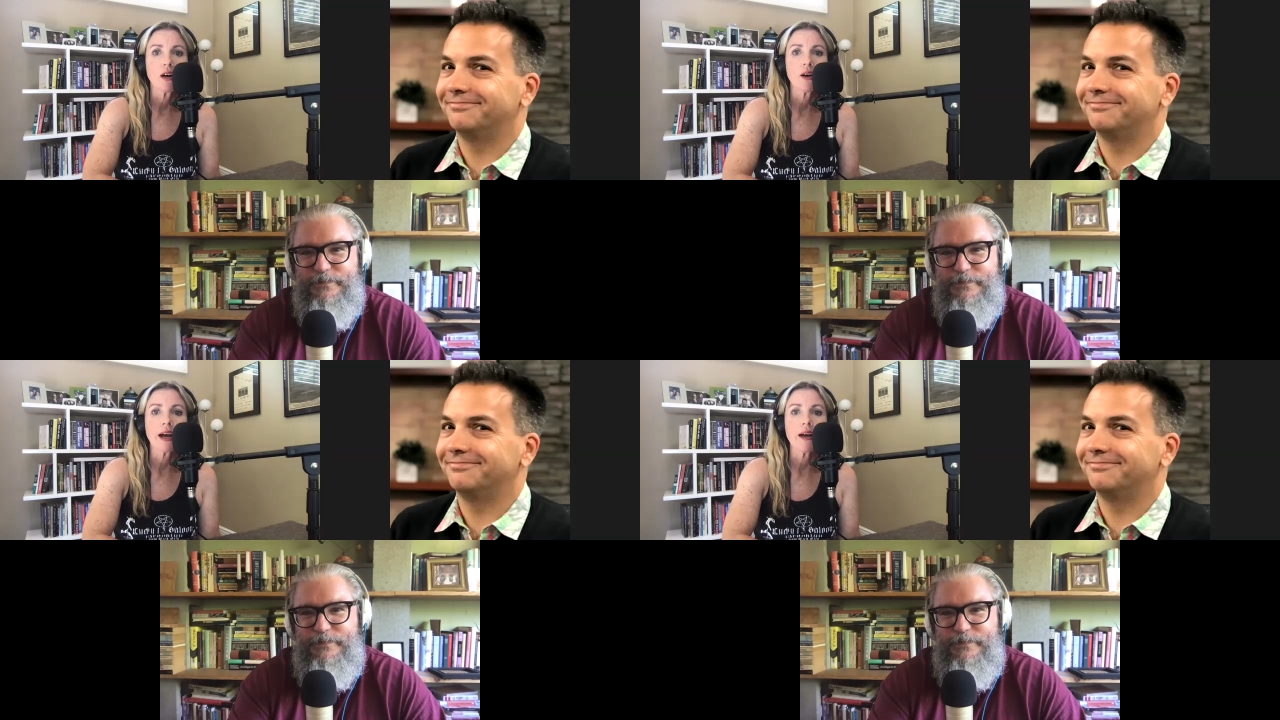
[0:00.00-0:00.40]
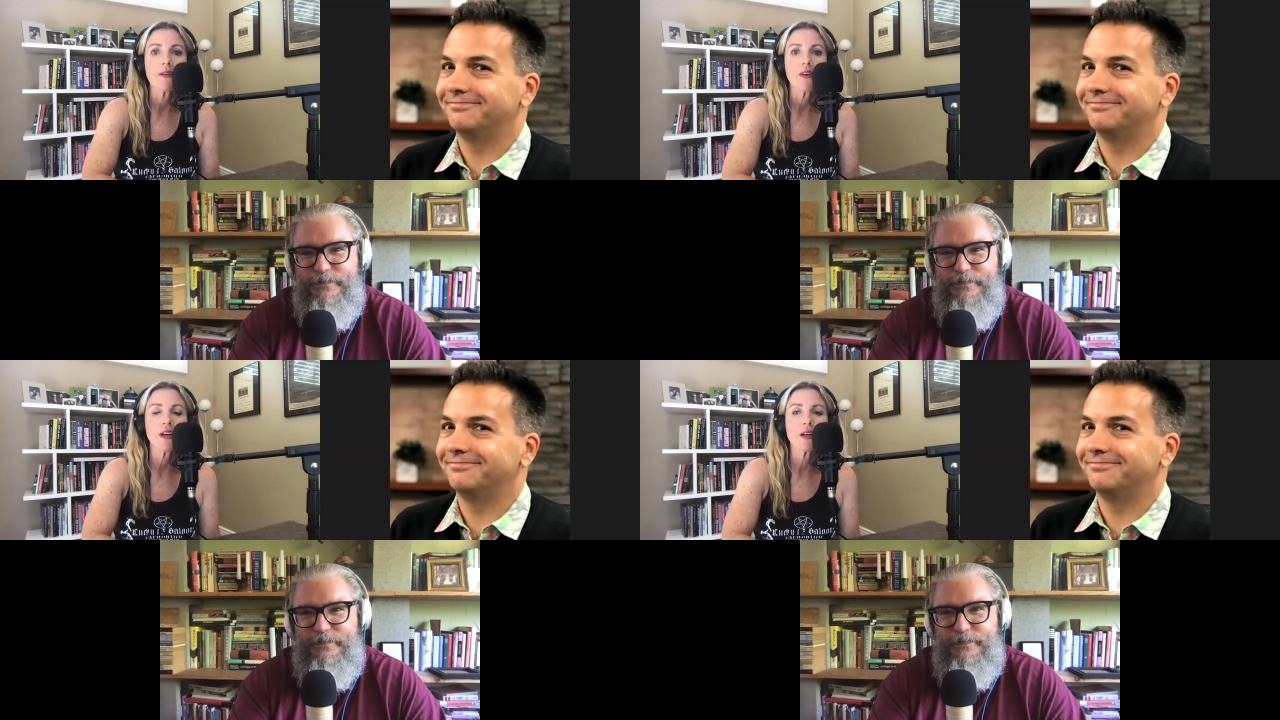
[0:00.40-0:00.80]
Speaker 1: Okay,
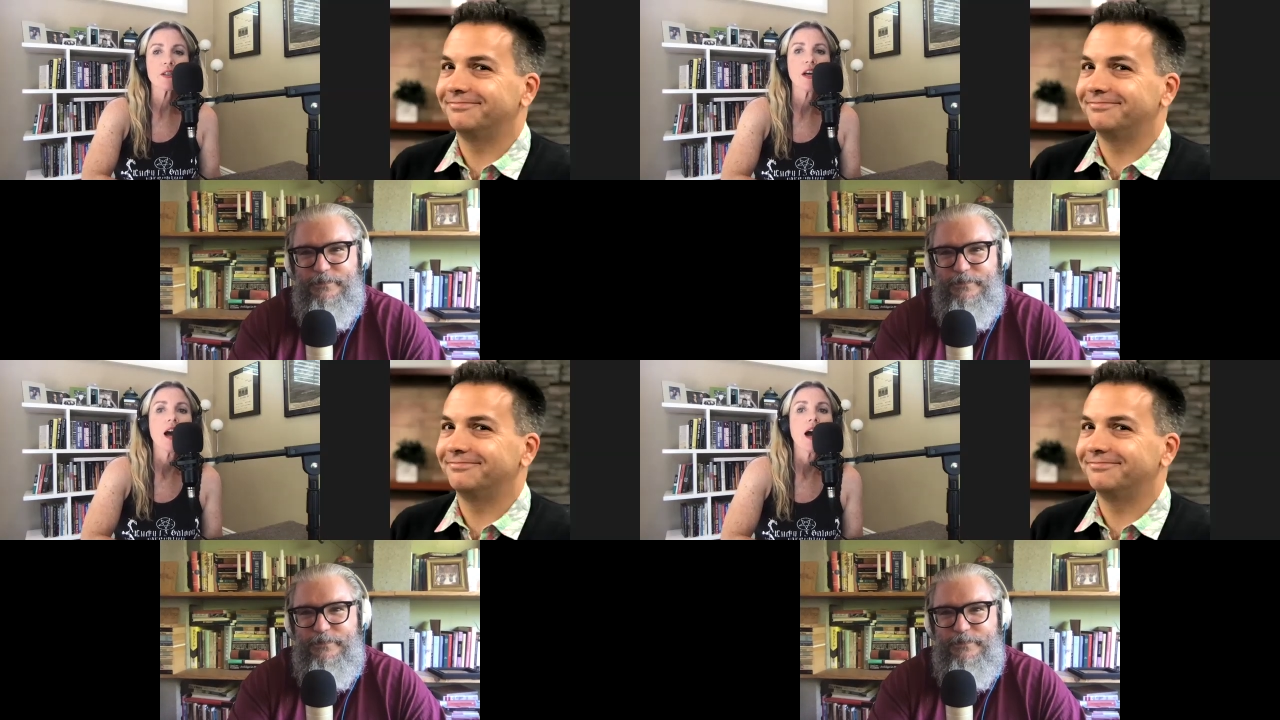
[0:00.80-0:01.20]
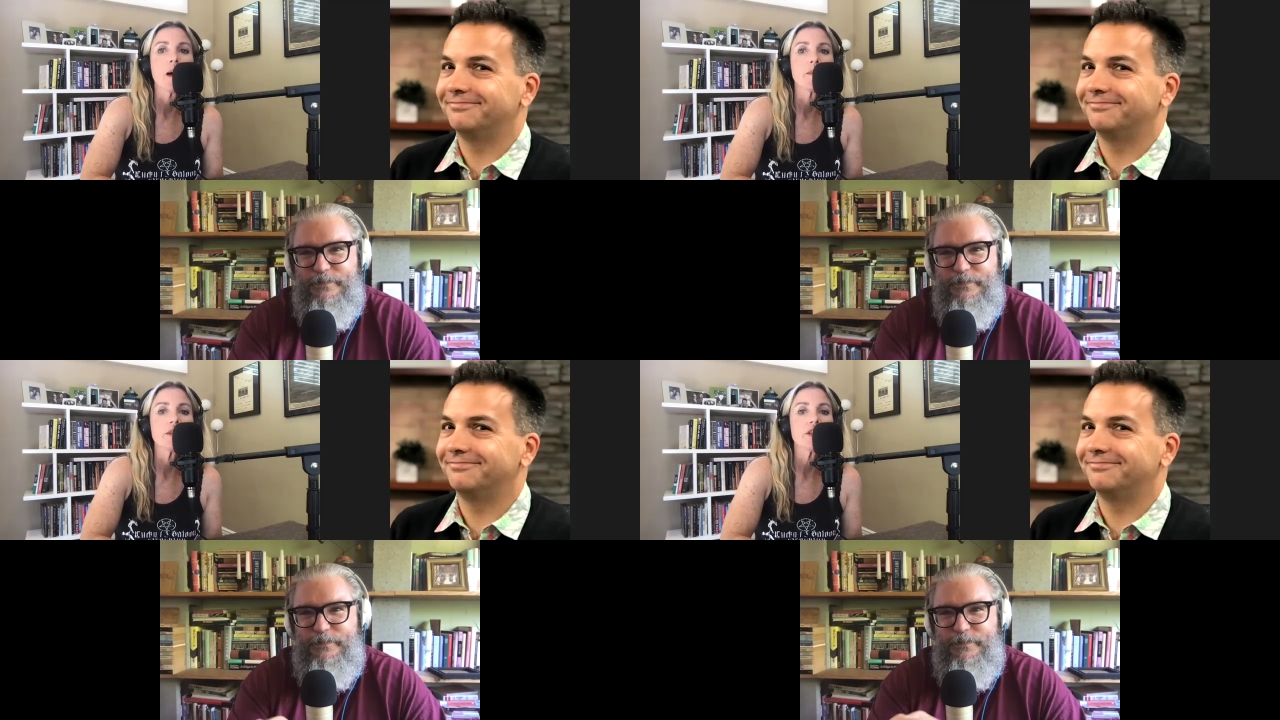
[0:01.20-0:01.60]
there he goes.
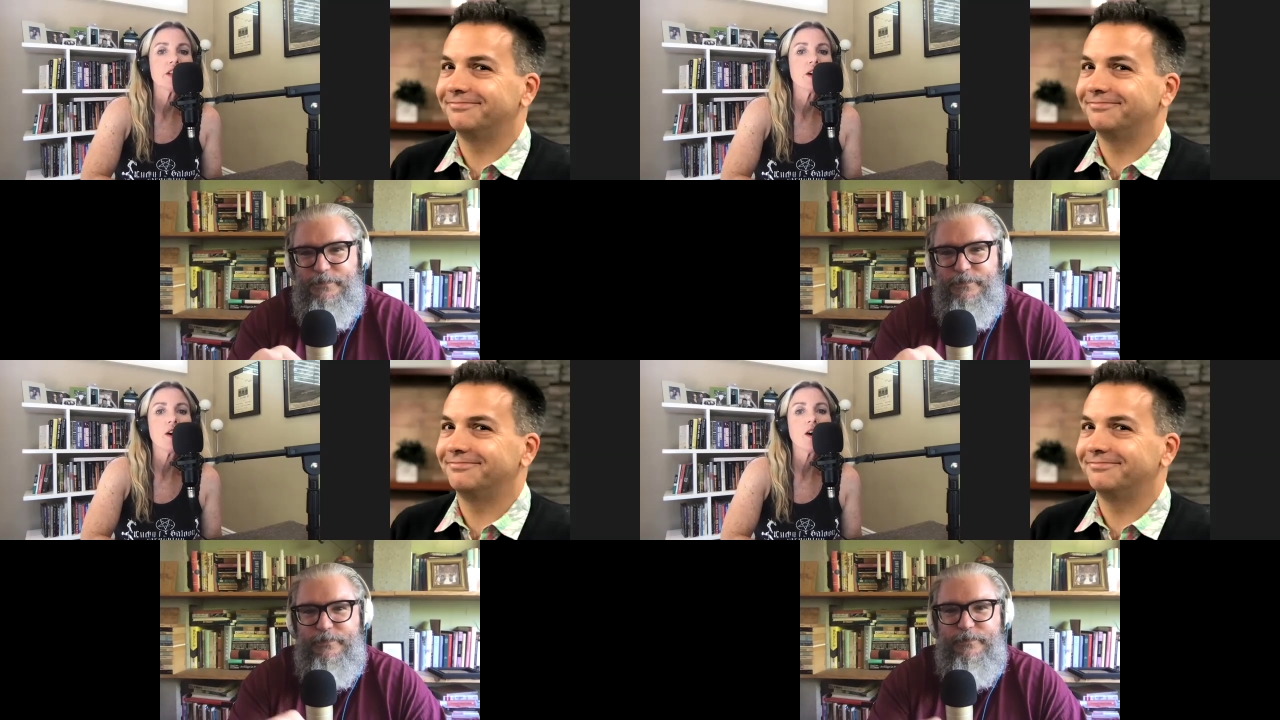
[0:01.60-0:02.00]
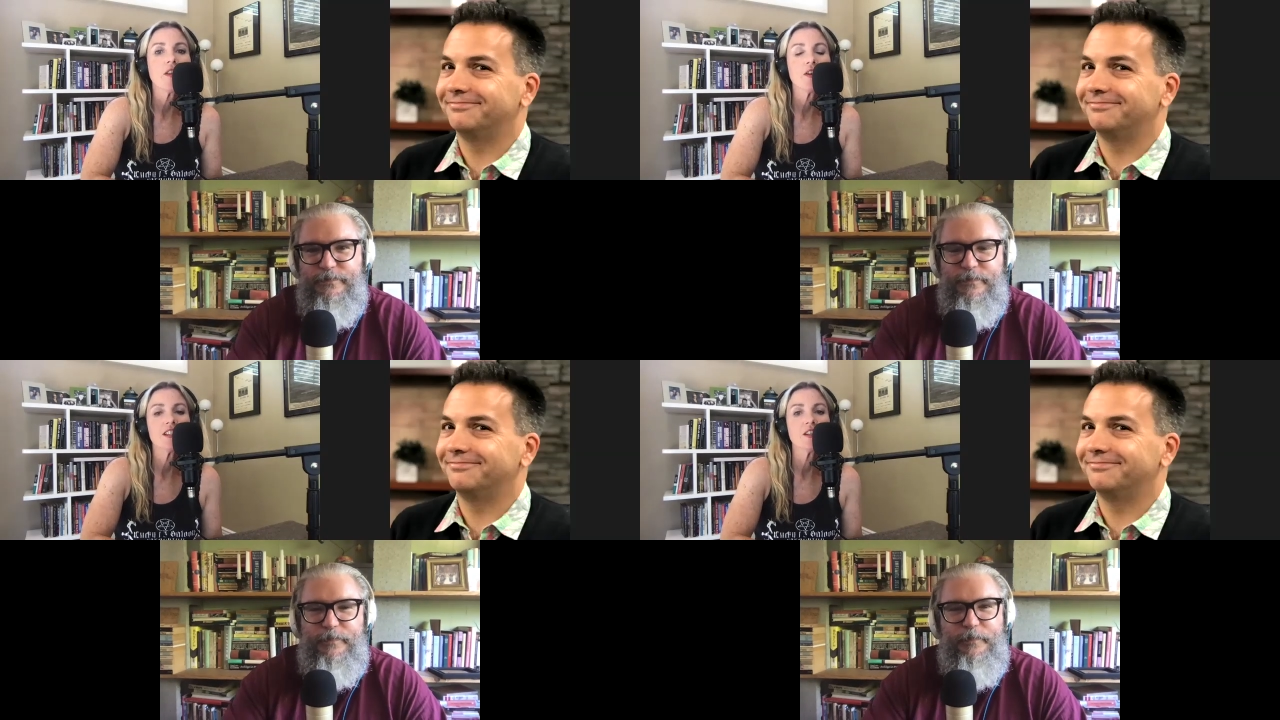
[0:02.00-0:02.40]
Um, so, oh,
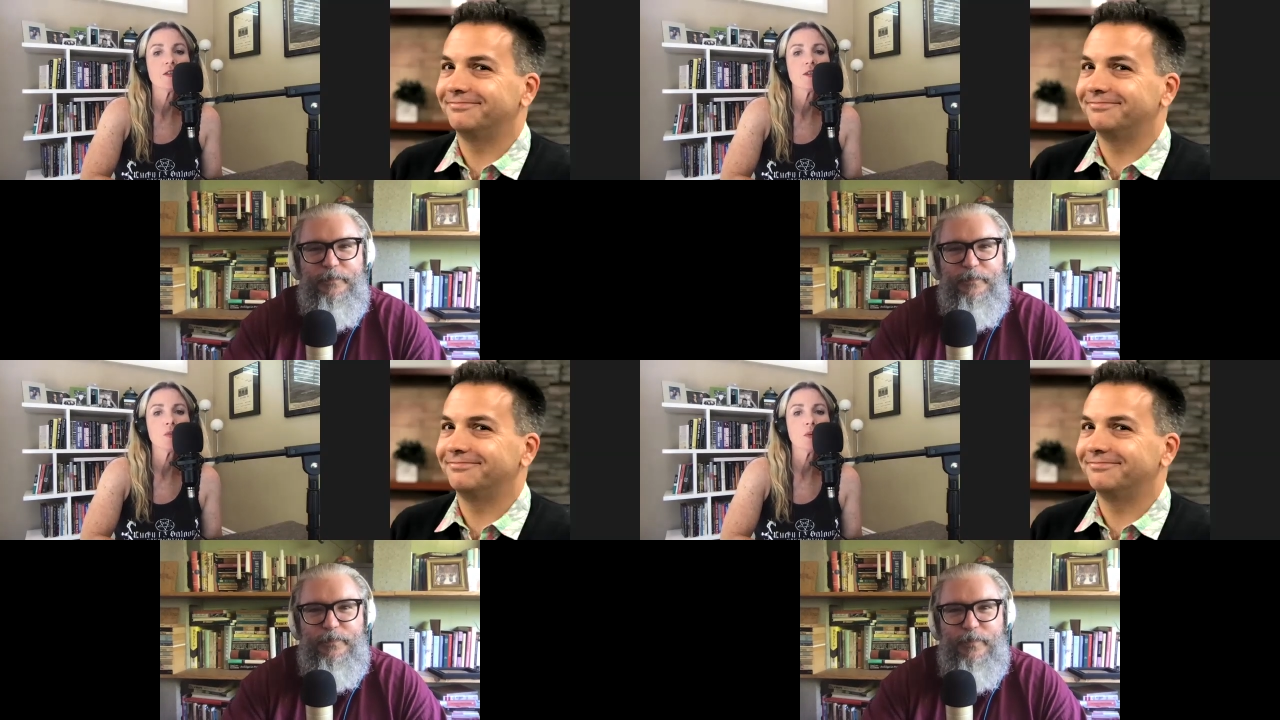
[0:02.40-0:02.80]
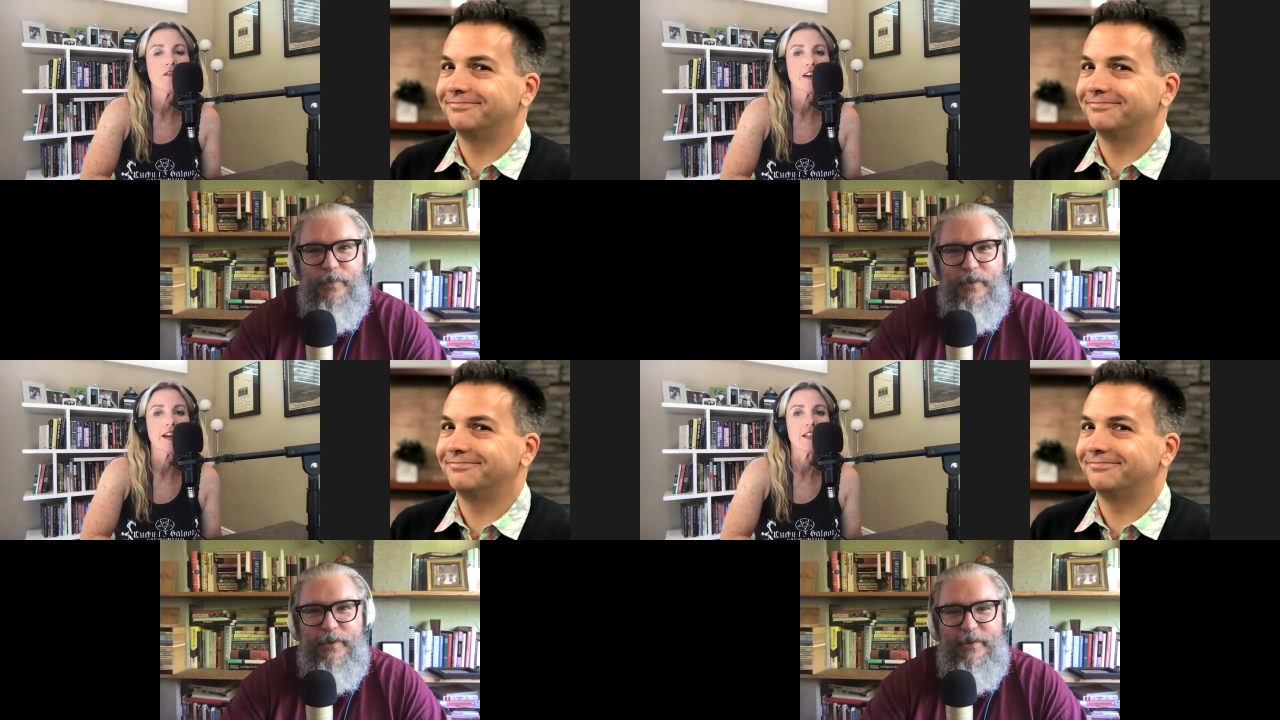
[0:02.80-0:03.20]
there's there's a sweet
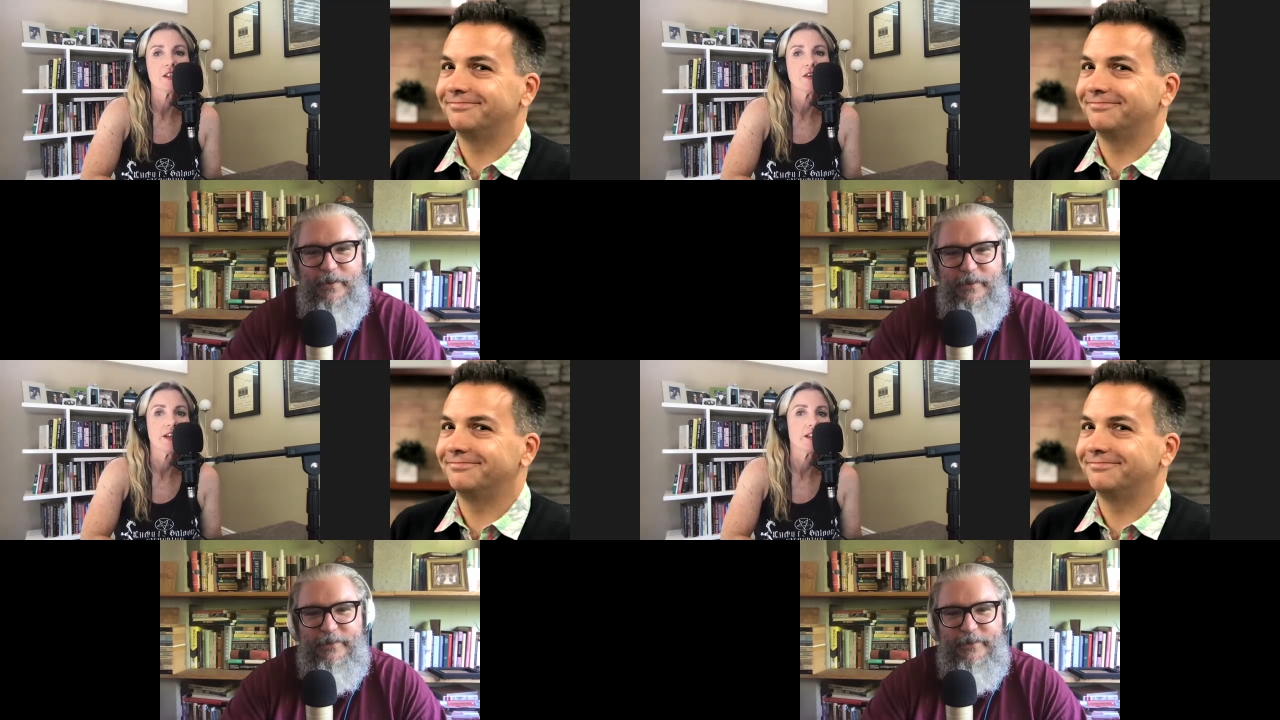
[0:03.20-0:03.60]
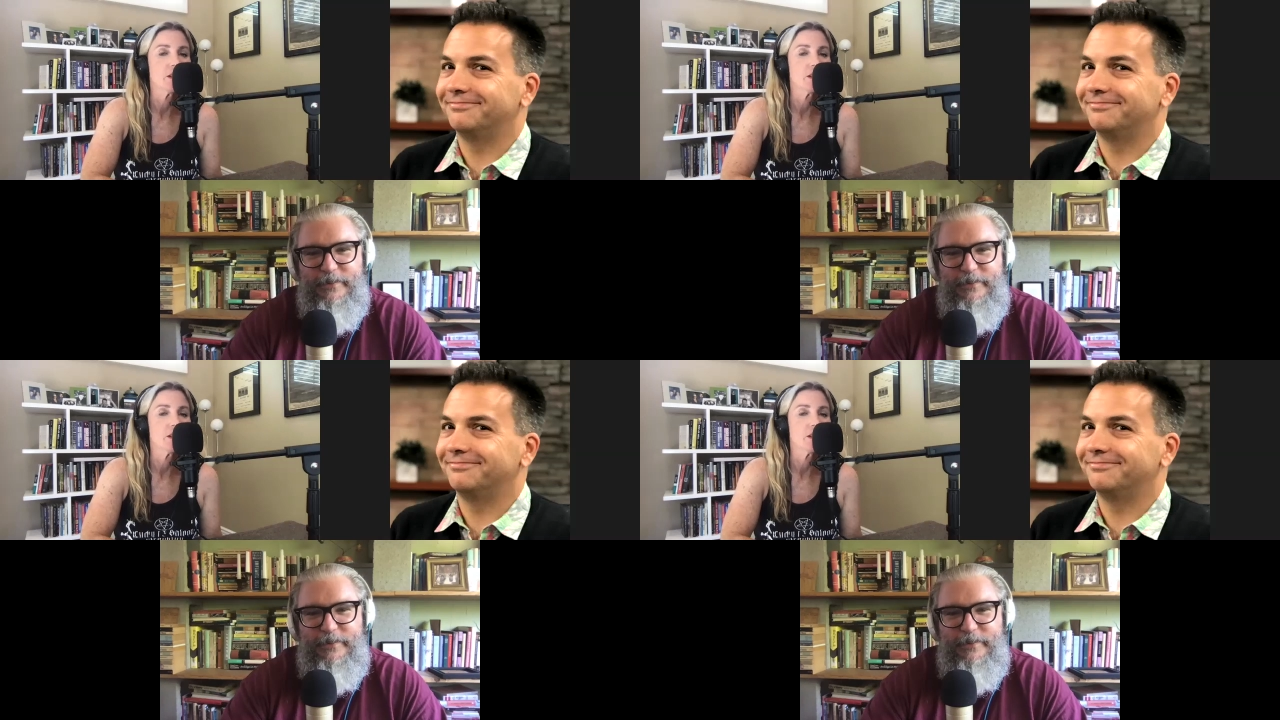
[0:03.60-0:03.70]
face. There he is.